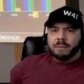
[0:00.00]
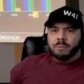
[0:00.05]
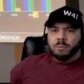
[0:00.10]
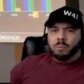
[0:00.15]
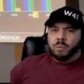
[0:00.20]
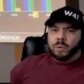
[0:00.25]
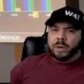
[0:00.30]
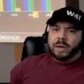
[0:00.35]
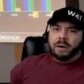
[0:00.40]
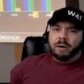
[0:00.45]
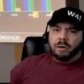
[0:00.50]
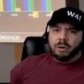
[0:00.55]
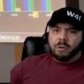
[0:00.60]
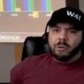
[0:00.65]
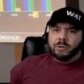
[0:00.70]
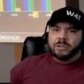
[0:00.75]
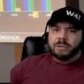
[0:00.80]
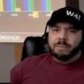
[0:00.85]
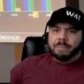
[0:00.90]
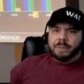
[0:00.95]
we are
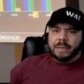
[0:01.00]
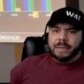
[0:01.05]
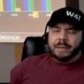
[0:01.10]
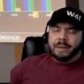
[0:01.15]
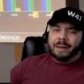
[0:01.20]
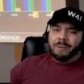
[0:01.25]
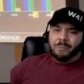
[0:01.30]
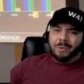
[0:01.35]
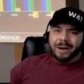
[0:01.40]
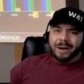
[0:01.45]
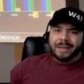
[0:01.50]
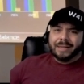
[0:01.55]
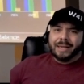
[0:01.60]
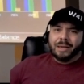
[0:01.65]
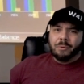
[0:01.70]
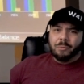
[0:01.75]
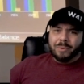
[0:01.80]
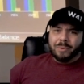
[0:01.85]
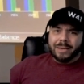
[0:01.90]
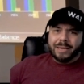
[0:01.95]
going to be, and when I
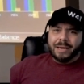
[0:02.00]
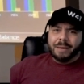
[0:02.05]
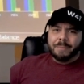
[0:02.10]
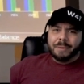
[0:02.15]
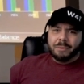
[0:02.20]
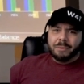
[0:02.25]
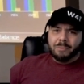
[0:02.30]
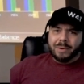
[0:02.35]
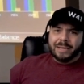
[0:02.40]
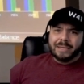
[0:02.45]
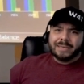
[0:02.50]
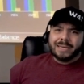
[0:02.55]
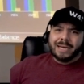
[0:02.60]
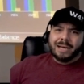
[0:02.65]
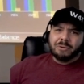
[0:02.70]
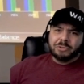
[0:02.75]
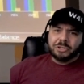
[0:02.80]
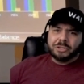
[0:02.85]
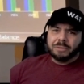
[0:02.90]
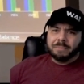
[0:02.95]
say we, I mean Wayne
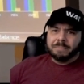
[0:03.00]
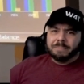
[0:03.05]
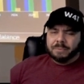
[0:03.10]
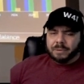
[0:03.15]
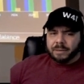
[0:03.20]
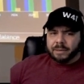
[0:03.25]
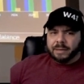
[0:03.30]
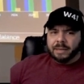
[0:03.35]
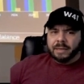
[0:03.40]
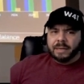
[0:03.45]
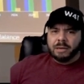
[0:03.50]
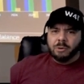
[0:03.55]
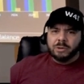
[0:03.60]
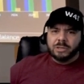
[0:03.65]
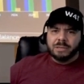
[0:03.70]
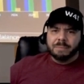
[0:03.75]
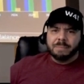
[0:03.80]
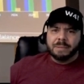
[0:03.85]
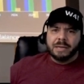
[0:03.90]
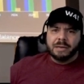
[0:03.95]
Township, is
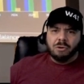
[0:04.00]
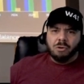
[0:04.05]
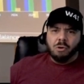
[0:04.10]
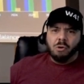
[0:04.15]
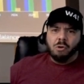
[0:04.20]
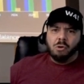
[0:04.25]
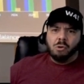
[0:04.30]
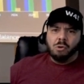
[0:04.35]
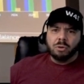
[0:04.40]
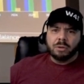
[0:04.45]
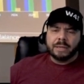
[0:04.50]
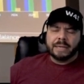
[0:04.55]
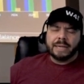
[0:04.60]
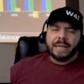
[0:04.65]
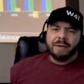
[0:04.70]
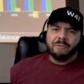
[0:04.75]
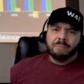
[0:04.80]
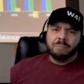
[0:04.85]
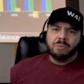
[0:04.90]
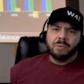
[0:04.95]
going to be in the hole
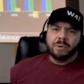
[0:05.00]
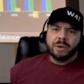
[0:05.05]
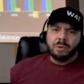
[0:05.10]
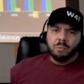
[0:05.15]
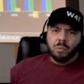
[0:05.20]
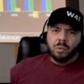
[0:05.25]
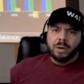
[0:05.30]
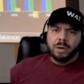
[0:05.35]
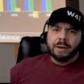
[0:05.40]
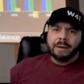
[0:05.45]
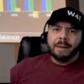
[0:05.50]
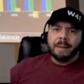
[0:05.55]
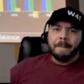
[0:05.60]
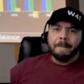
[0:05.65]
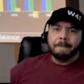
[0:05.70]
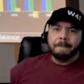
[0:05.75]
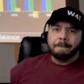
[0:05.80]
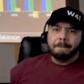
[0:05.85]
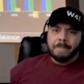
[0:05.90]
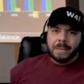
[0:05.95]
$7.1
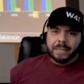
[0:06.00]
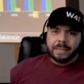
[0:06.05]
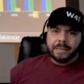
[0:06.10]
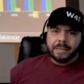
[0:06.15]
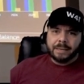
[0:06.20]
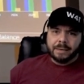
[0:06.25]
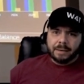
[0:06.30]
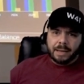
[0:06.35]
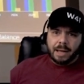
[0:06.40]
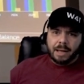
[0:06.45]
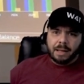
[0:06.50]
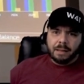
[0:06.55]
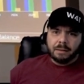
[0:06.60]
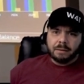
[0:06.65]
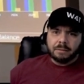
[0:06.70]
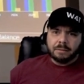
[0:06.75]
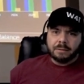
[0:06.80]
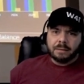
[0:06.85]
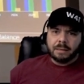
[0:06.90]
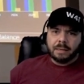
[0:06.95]
million.
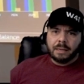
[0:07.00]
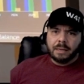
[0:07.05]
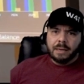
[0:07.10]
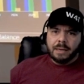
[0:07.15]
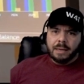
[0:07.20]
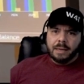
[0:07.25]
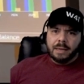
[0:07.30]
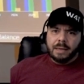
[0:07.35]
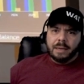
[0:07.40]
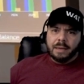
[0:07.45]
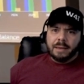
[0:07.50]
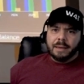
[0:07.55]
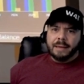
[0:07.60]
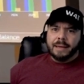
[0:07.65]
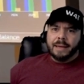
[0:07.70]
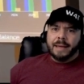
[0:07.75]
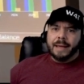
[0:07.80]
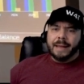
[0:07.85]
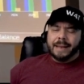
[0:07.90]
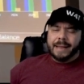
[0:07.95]

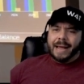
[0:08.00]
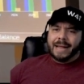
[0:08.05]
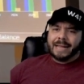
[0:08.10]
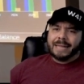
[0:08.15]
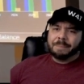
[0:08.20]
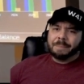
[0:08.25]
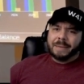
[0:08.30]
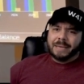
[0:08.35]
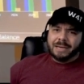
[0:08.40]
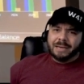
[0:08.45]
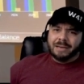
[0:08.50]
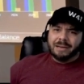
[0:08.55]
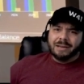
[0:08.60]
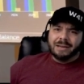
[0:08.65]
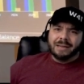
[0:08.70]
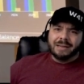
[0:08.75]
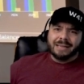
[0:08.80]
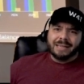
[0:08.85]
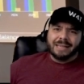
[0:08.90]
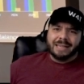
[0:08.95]
And that's
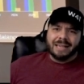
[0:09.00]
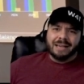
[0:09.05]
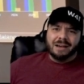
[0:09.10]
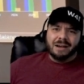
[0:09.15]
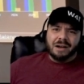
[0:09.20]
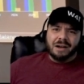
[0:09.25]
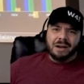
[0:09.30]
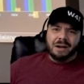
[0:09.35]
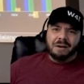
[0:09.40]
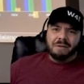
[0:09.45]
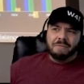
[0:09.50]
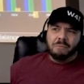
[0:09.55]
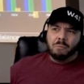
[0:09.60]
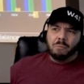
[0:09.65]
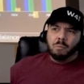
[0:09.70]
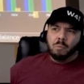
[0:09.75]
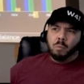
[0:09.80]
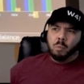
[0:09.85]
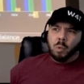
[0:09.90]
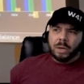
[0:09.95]
because of
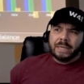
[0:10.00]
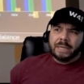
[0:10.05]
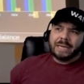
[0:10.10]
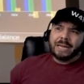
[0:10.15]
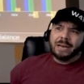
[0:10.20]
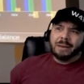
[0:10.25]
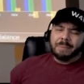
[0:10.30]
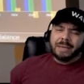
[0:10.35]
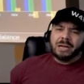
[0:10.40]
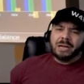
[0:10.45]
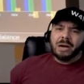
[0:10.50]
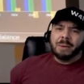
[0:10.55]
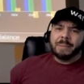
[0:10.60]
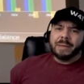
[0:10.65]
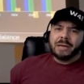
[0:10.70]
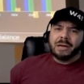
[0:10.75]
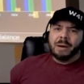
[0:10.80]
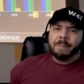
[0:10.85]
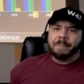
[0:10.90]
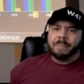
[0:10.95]
what's going to be
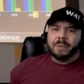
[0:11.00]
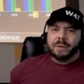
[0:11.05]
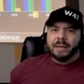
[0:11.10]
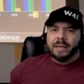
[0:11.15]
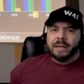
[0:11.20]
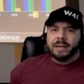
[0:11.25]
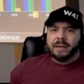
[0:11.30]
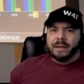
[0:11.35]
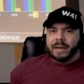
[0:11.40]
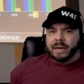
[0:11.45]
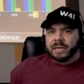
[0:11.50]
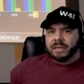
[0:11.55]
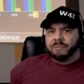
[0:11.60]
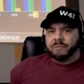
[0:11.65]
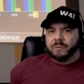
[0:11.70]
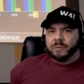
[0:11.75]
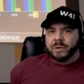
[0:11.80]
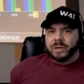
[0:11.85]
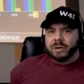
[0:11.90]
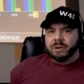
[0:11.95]
coming up in the next
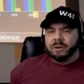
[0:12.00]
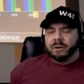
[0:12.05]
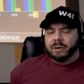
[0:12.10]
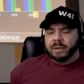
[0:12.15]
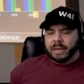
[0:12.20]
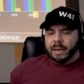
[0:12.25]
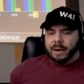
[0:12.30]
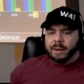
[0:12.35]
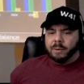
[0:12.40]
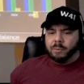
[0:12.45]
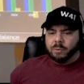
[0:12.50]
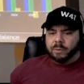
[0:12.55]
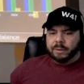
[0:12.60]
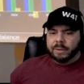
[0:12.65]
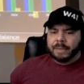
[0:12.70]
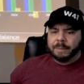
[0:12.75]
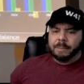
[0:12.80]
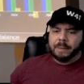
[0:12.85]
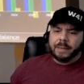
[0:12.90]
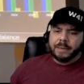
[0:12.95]
few years. And I will
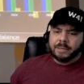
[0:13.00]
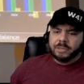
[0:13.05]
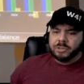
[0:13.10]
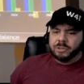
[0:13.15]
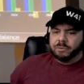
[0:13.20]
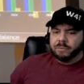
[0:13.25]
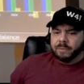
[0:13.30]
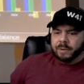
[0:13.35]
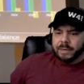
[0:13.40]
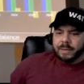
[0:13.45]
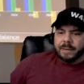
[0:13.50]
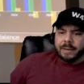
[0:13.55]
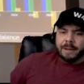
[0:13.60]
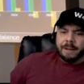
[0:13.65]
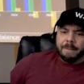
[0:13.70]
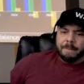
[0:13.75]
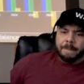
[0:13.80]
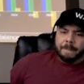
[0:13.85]
explain it to you right now.